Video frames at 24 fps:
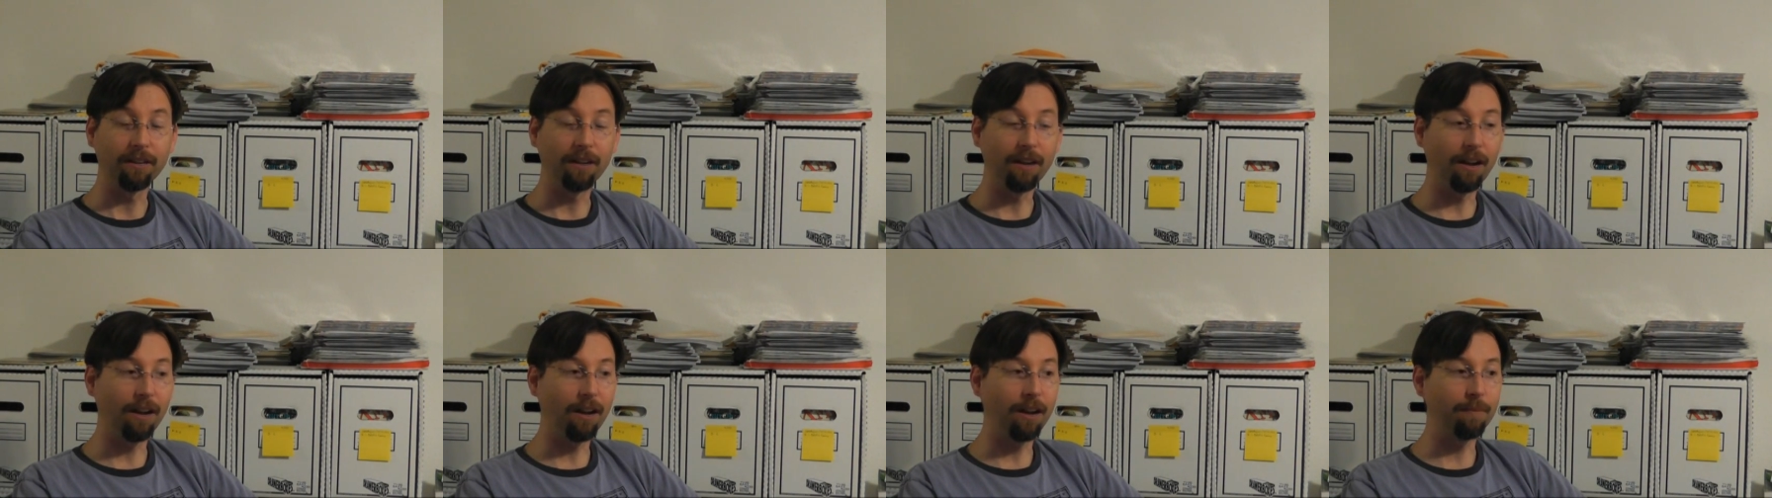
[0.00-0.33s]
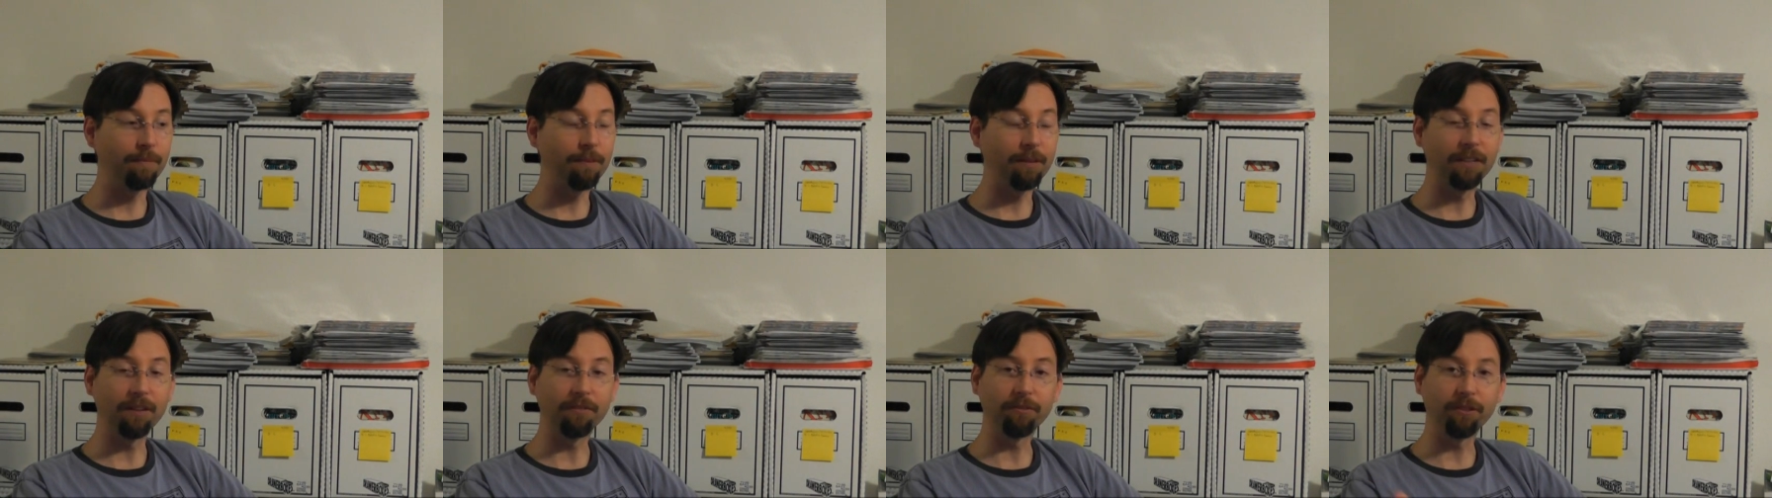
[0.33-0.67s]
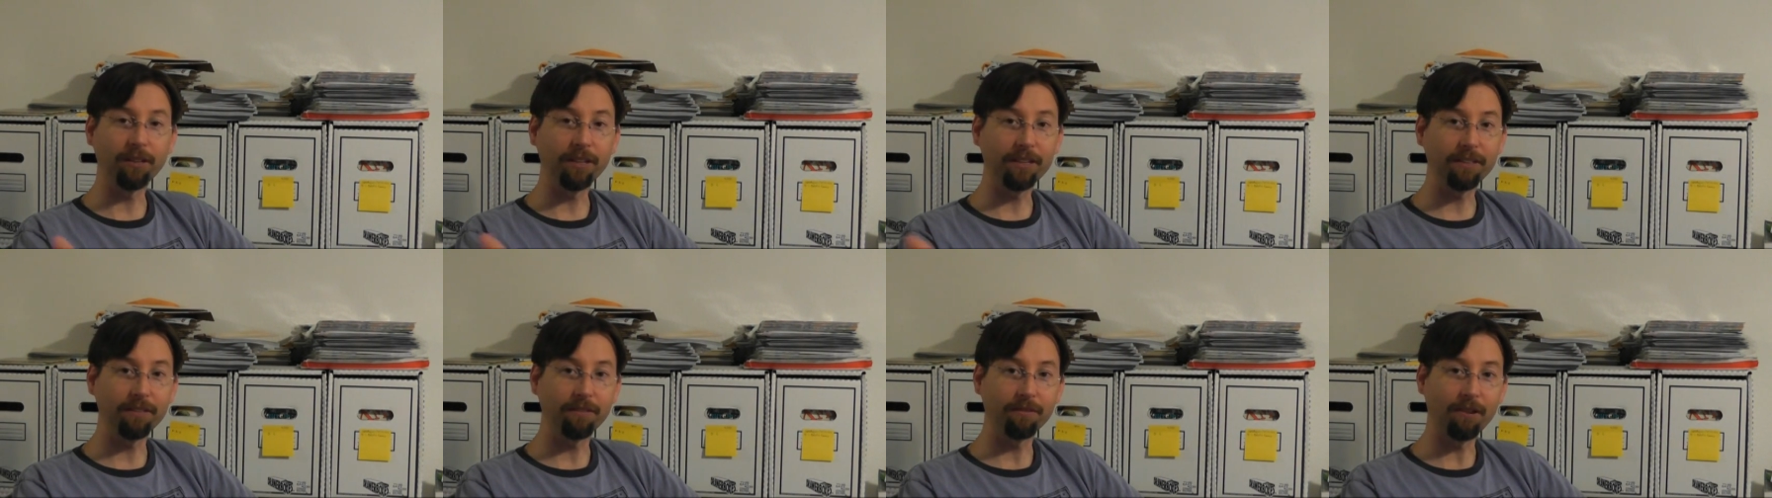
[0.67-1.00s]
Um, I love
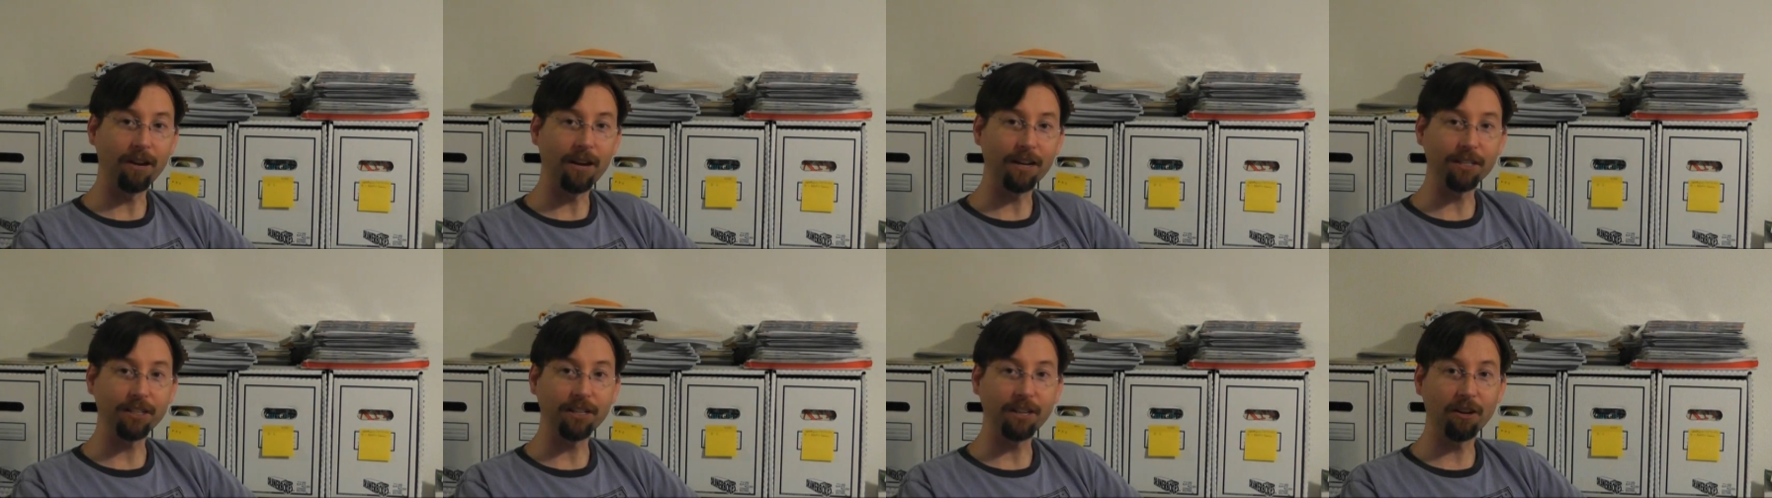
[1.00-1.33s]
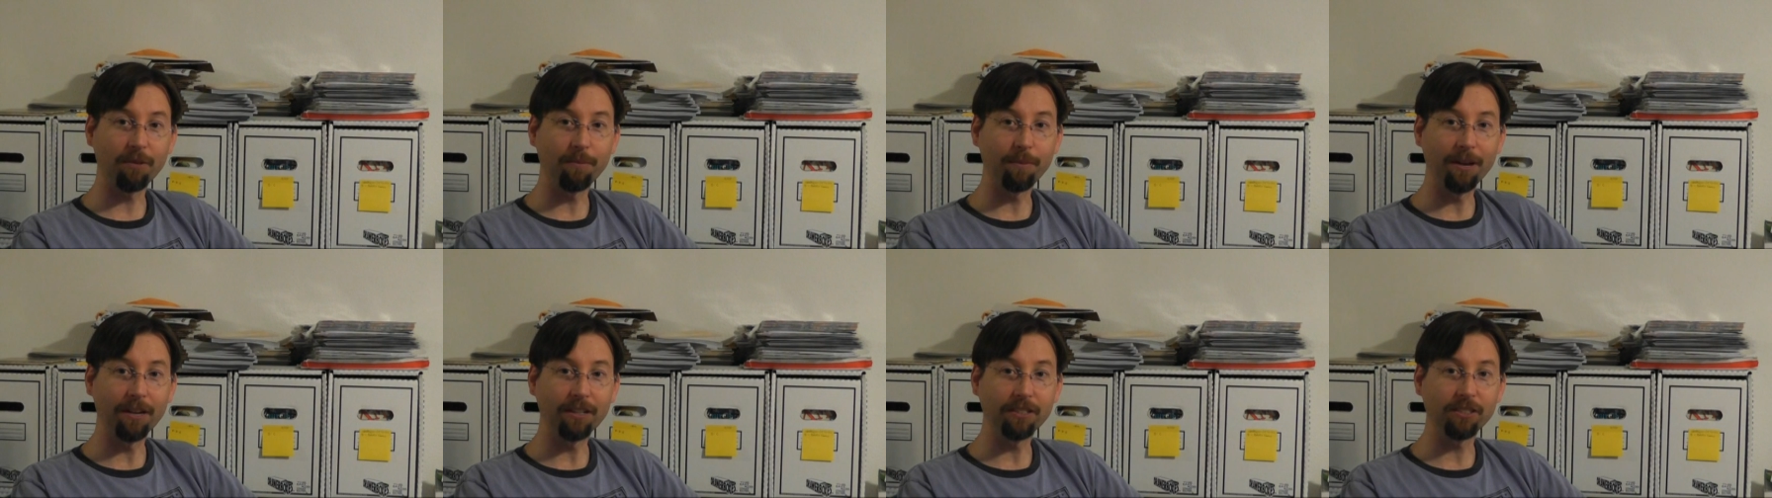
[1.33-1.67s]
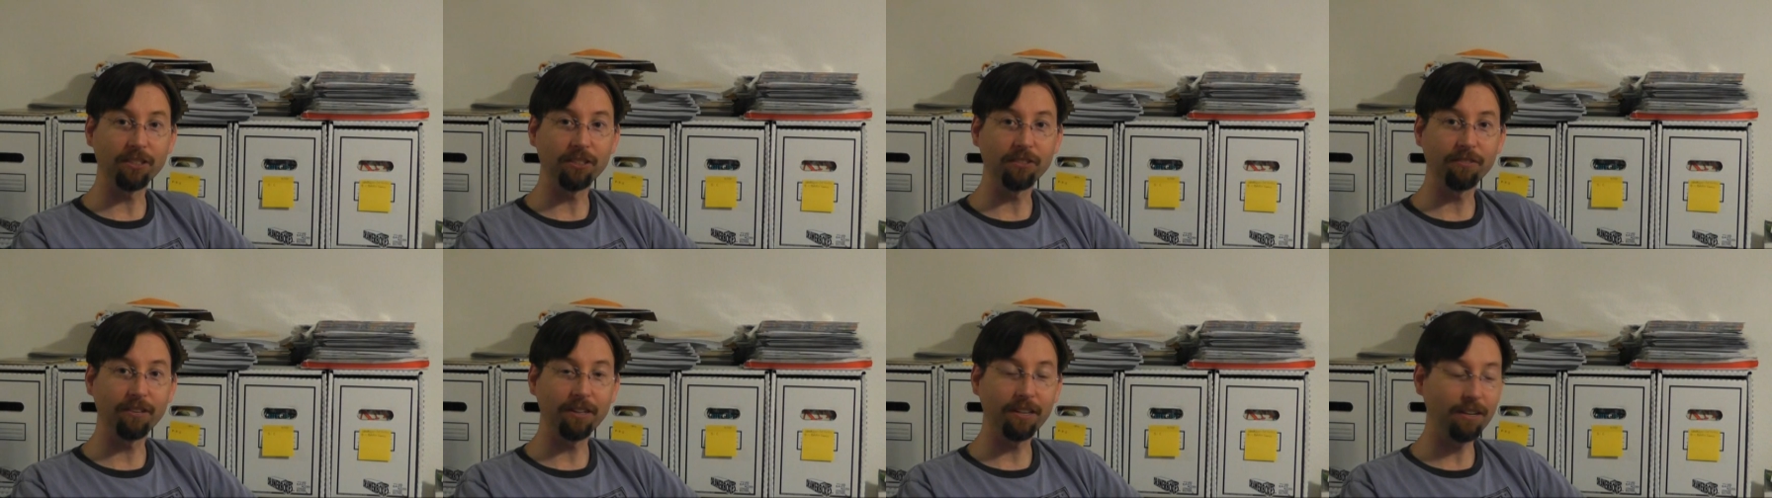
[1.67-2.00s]
re- watching everybody
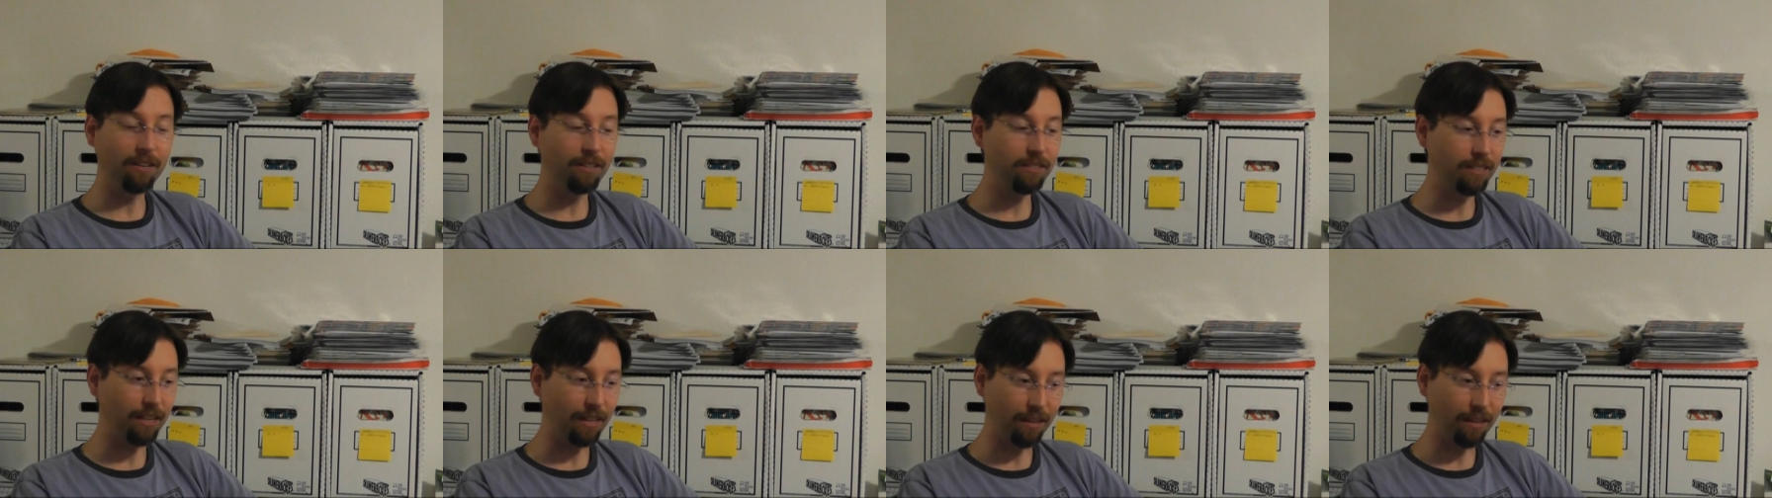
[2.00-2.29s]
else's videos.